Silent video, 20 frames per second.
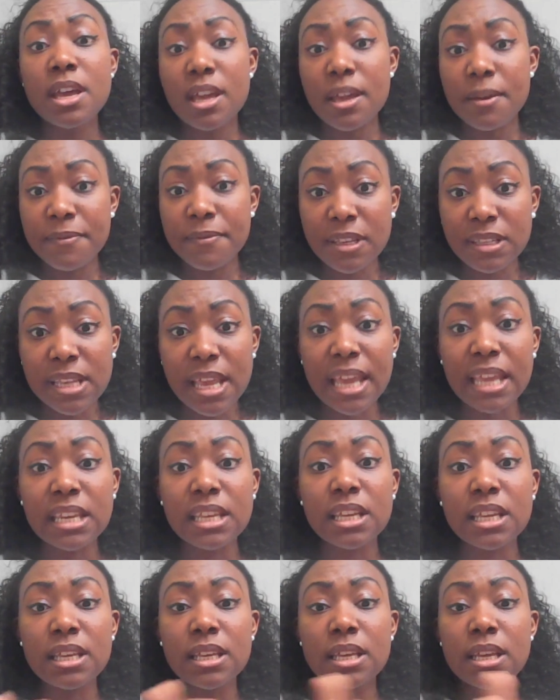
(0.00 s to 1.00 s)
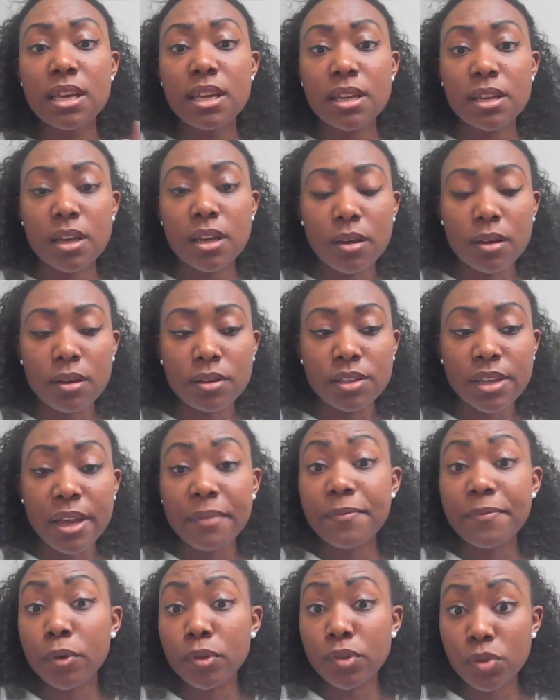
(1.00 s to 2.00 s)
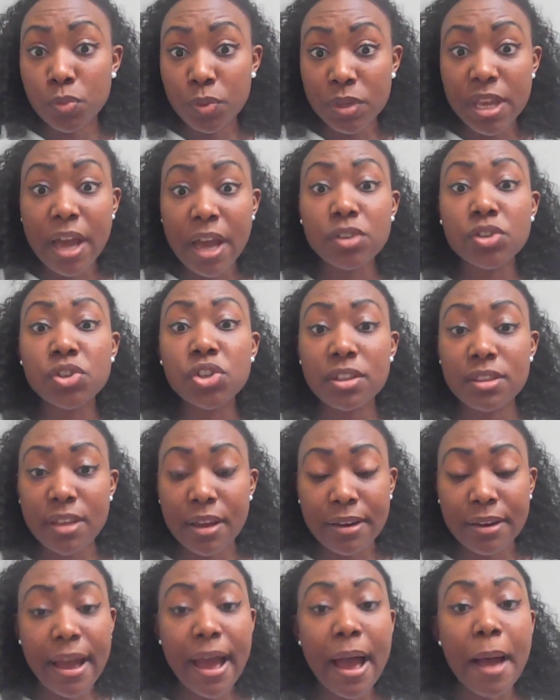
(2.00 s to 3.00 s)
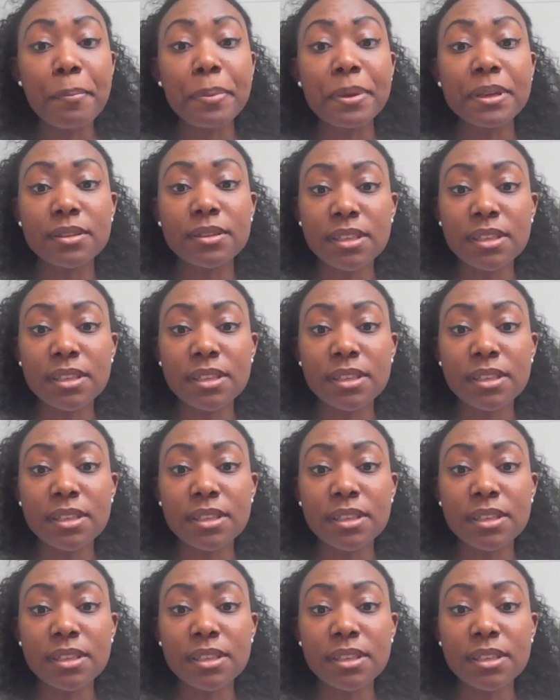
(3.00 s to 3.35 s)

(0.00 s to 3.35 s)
if there's any diverse reaction that happens,